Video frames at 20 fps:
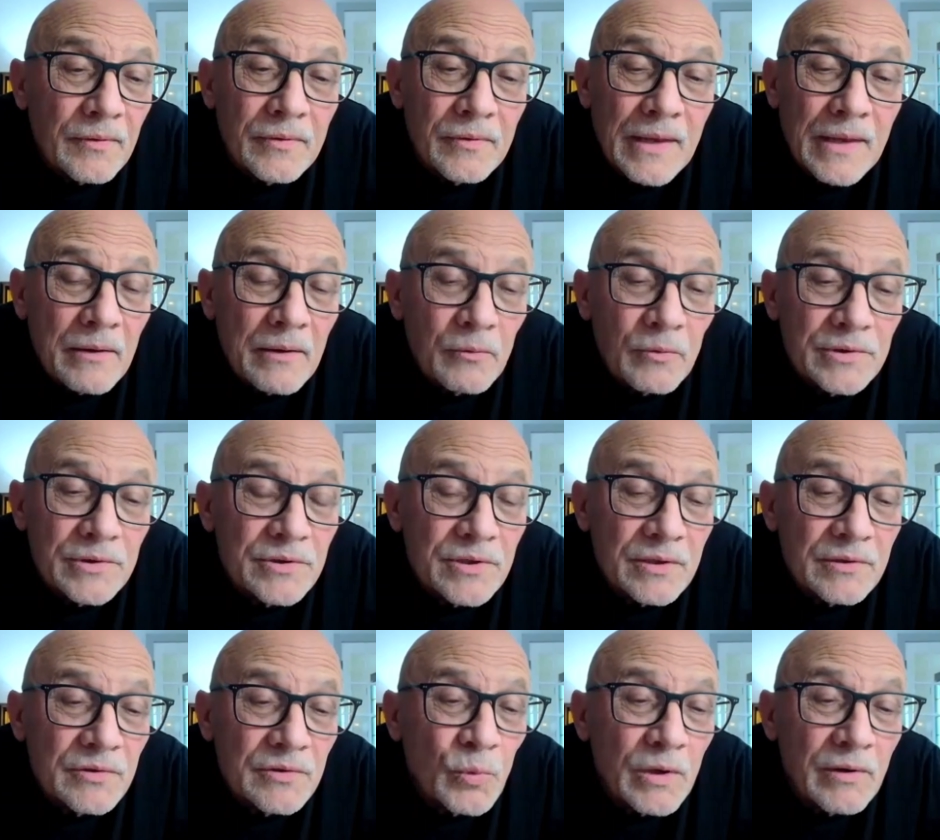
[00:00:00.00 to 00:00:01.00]
that was
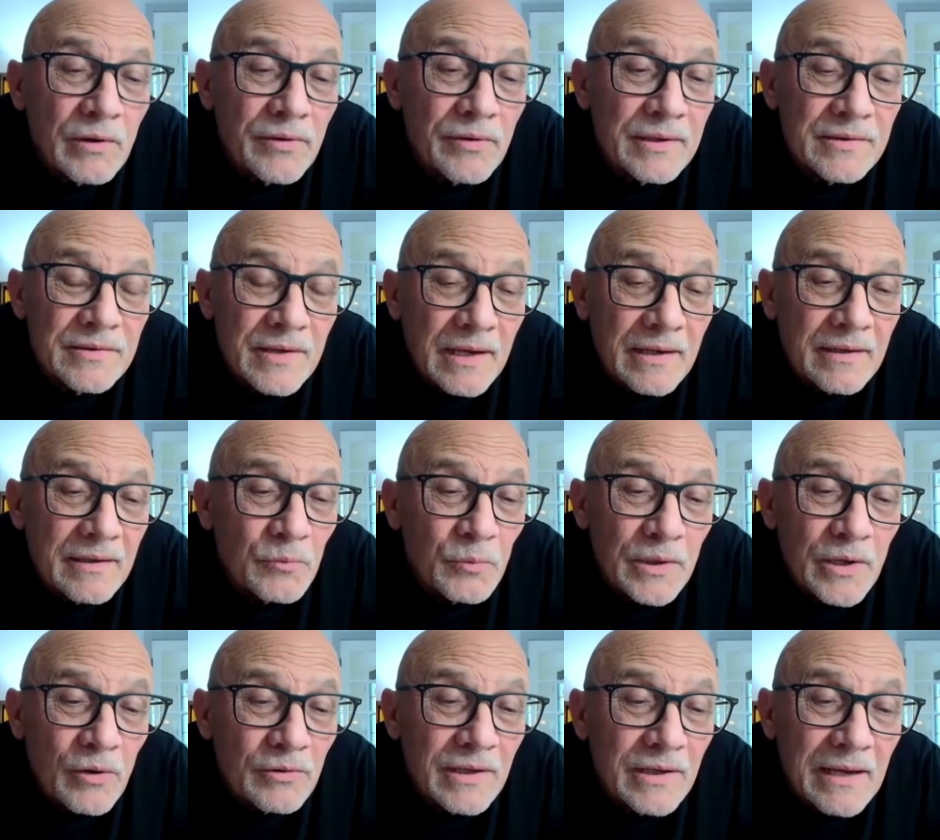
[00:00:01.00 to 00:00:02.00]
just where things ended,
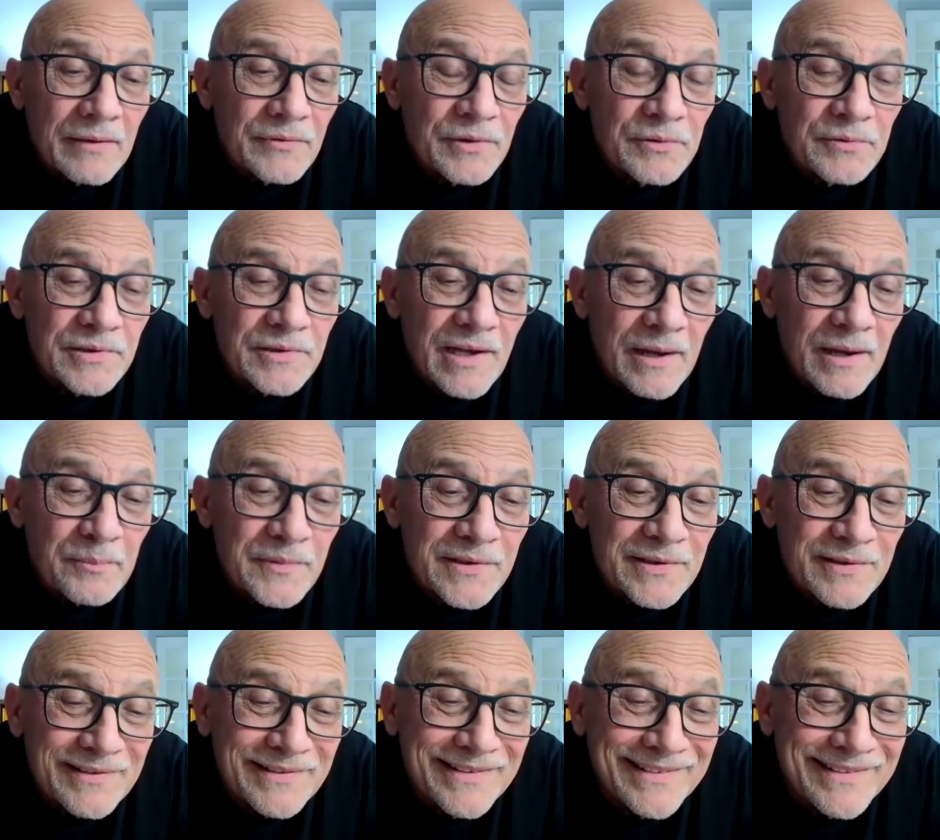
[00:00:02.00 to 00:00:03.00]
we'd only have two steps.